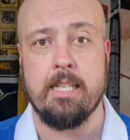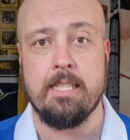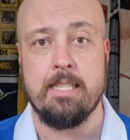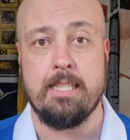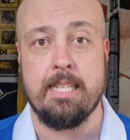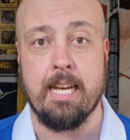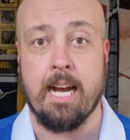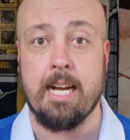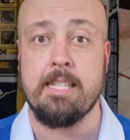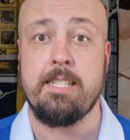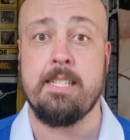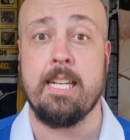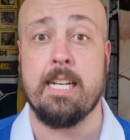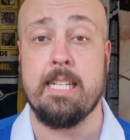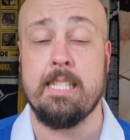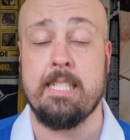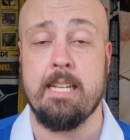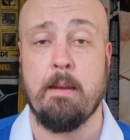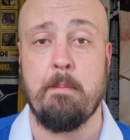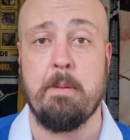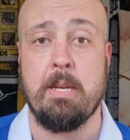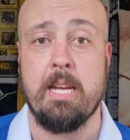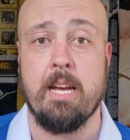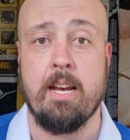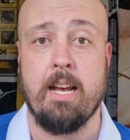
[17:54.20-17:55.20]
darts out of
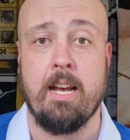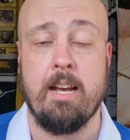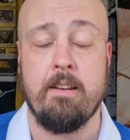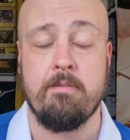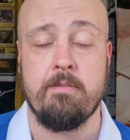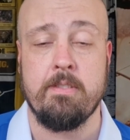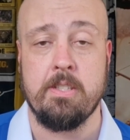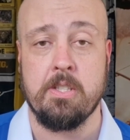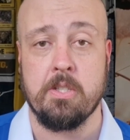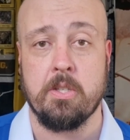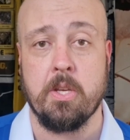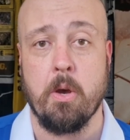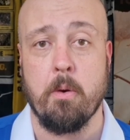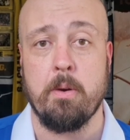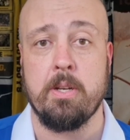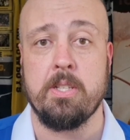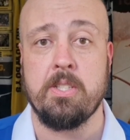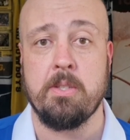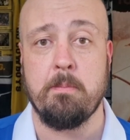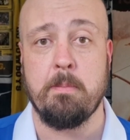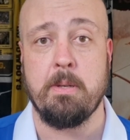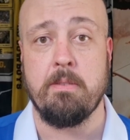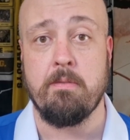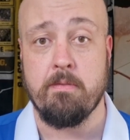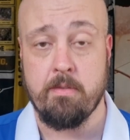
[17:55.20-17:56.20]
dummy half is going
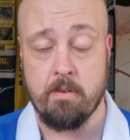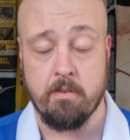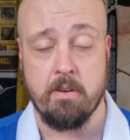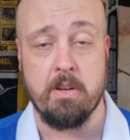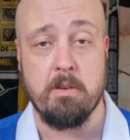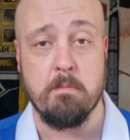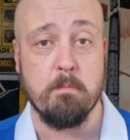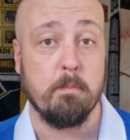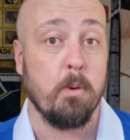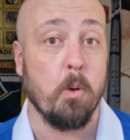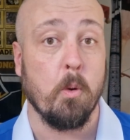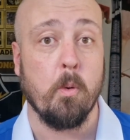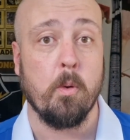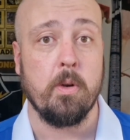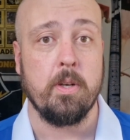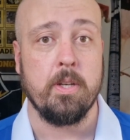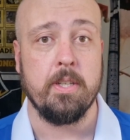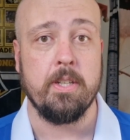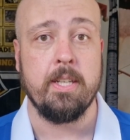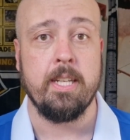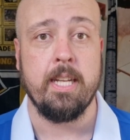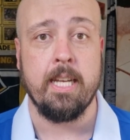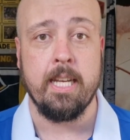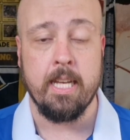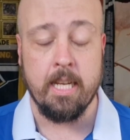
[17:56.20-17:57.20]
to be very
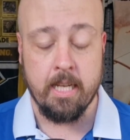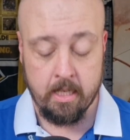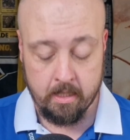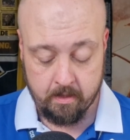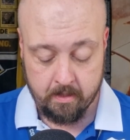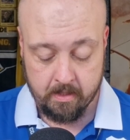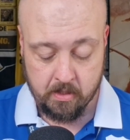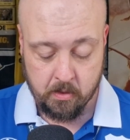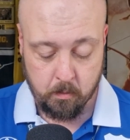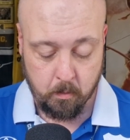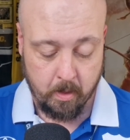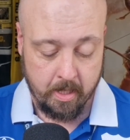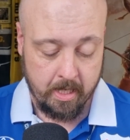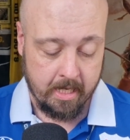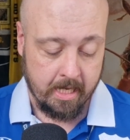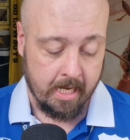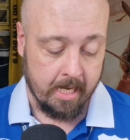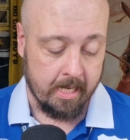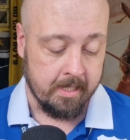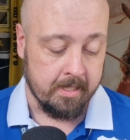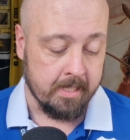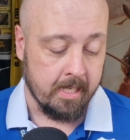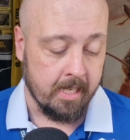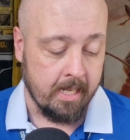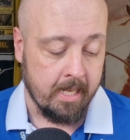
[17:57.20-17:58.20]
important this
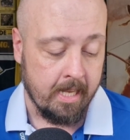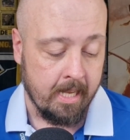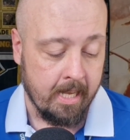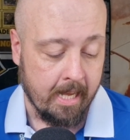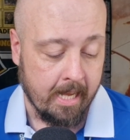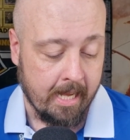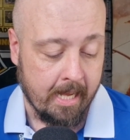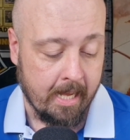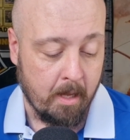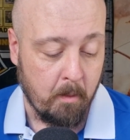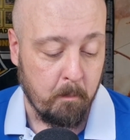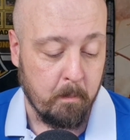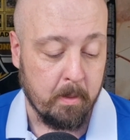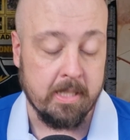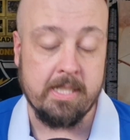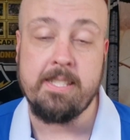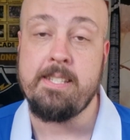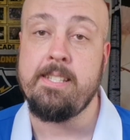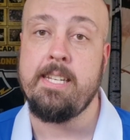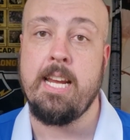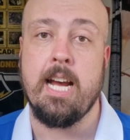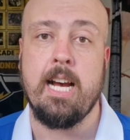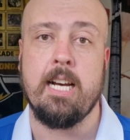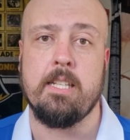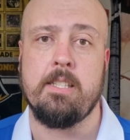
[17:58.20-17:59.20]
weekend. But
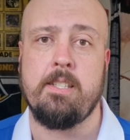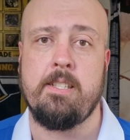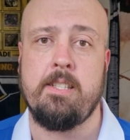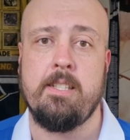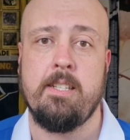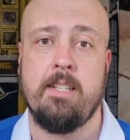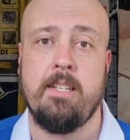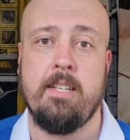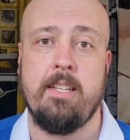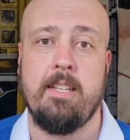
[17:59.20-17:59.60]
South,